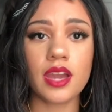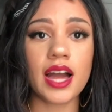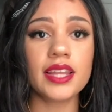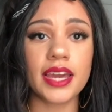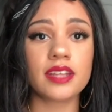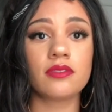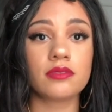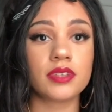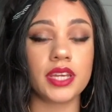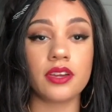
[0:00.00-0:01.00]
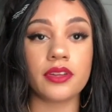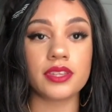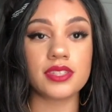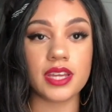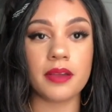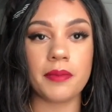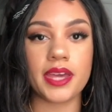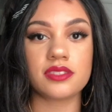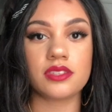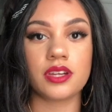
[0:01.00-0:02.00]
I like getting on the
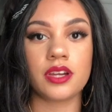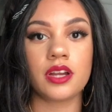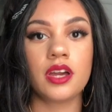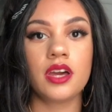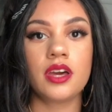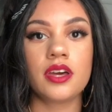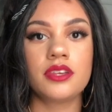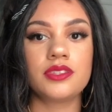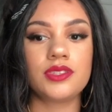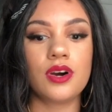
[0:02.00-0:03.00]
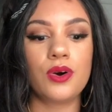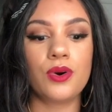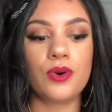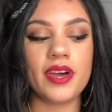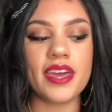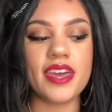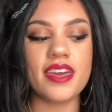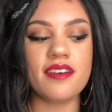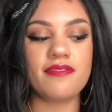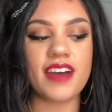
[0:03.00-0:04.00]
Stairmaster. So
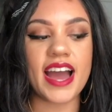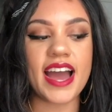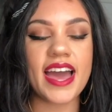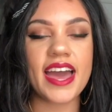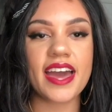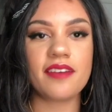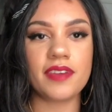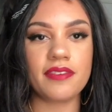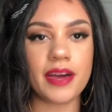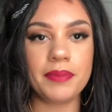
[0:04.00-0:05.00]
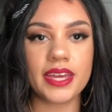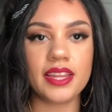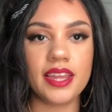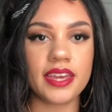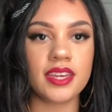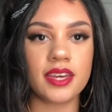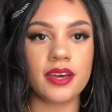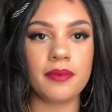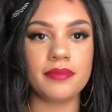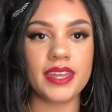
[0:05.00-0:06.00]
if I pick a legging
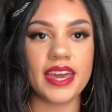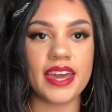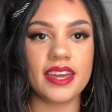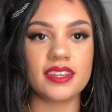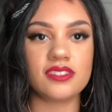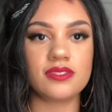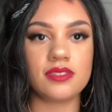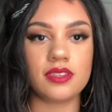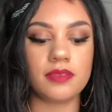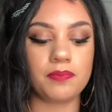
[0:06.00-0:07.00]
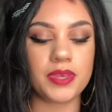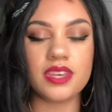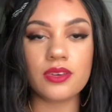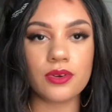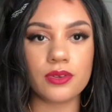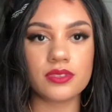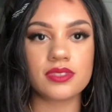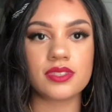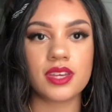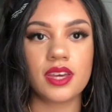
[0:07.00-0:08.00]
up that
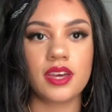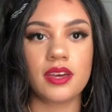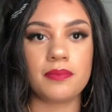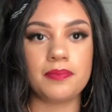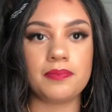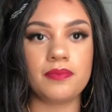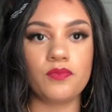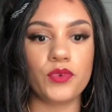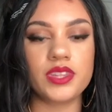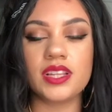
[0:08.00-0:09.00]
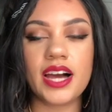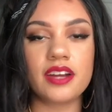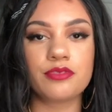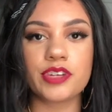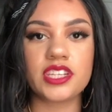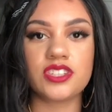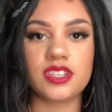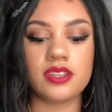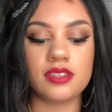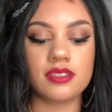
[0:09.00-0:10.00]
pills with a lot of
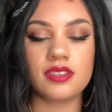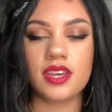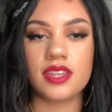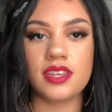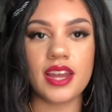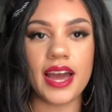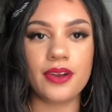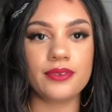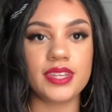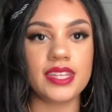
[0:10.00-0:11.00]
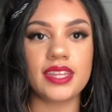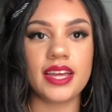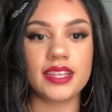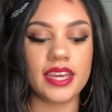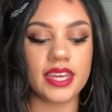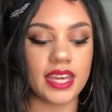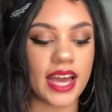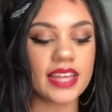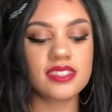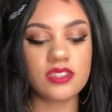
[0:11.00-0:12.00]
friction, then I don't need that legging.
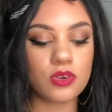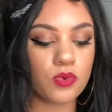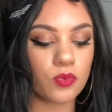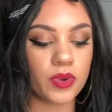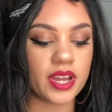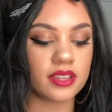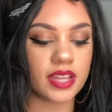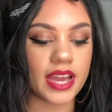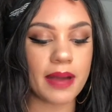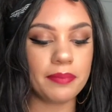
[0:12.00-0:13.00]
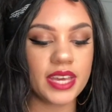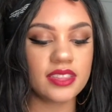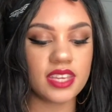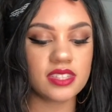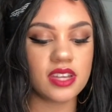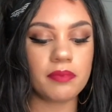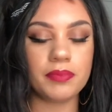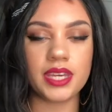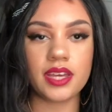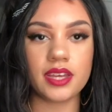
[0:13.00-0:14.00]
I still wear it, like I pick these
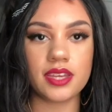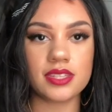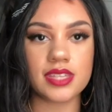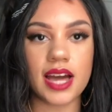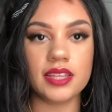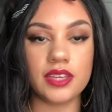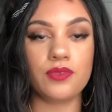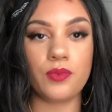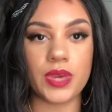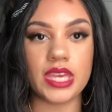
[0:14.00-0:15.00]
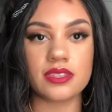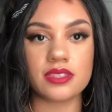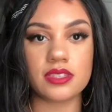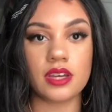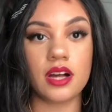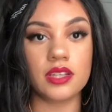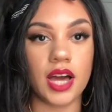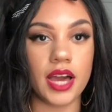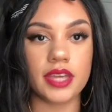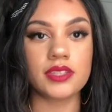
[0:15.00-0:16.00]
up because I lift weights a
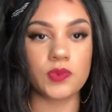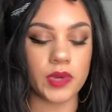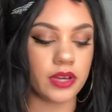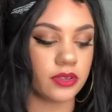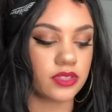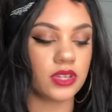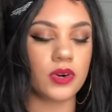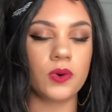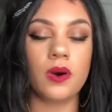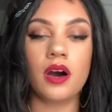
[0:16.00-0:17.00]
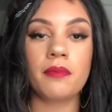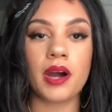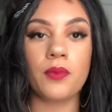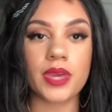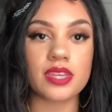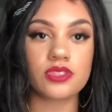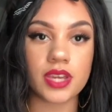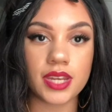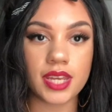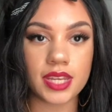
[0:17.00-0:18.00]
lot as well. So on my weight
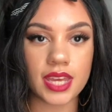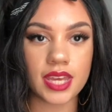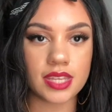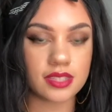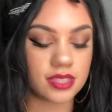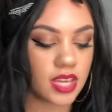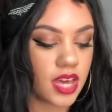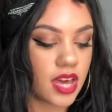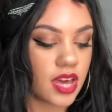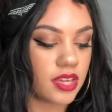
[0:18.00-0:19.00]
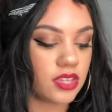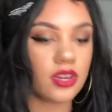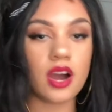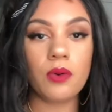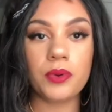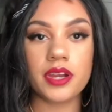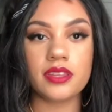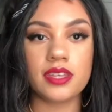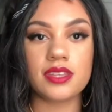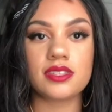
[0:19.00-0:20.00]
training days, you know, I'll wear
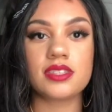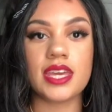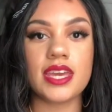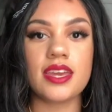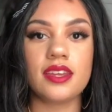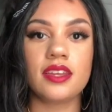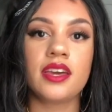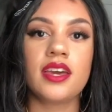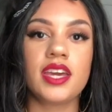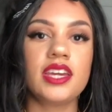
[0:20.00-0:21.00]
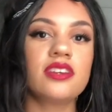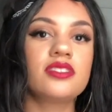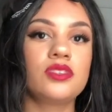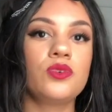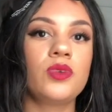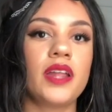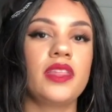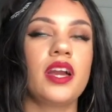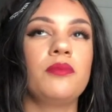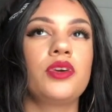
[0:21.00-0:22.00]
this. And here soon, I
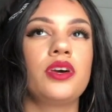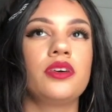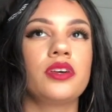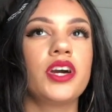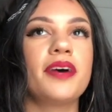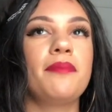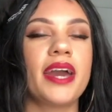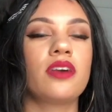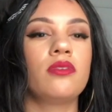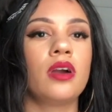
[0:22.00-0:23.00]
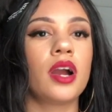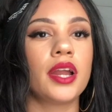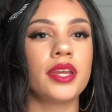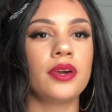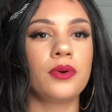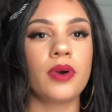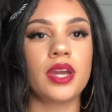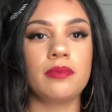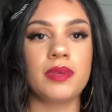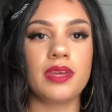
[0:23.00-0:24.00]
think I'm gonna cut back on cardio
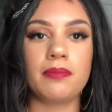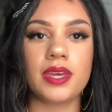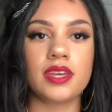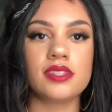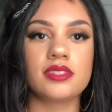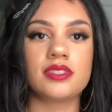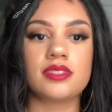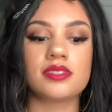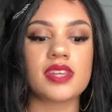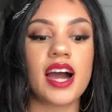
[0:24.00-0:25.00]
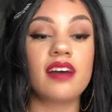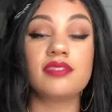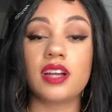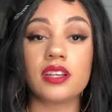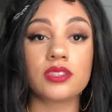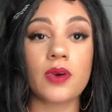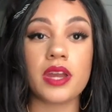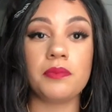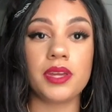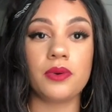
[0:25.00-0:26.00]
quite a bit, because I've lost
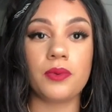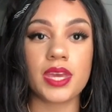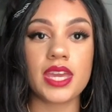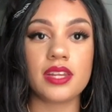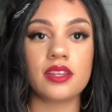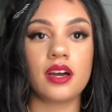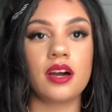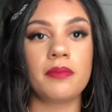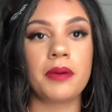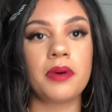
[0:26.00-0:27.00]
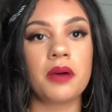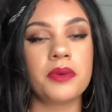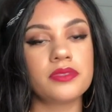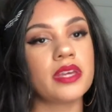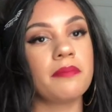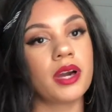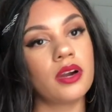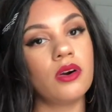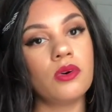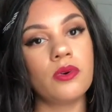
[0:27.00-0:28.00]
quite a bit of weight. I'm almost at my
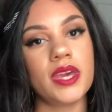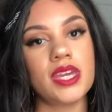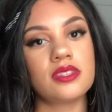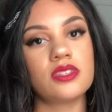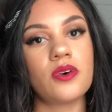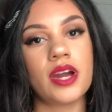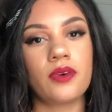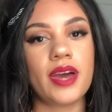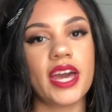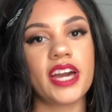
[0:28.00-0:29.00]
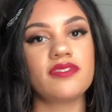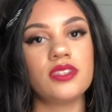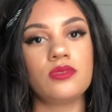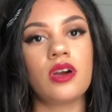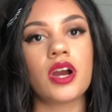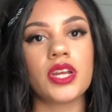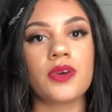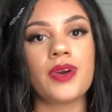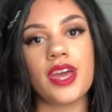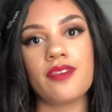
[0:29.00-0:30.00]
goal weight, so I don't have to do
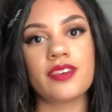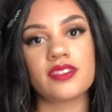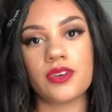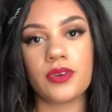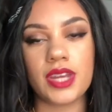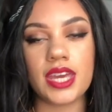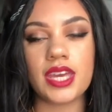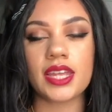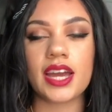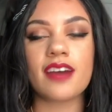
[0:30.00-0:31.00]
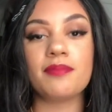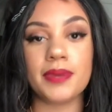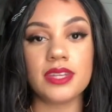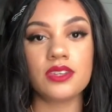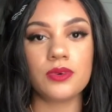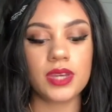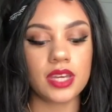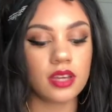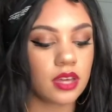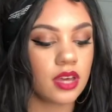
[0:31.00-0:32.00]
cardio every single day like I've been
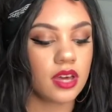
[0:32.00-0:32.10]
doing.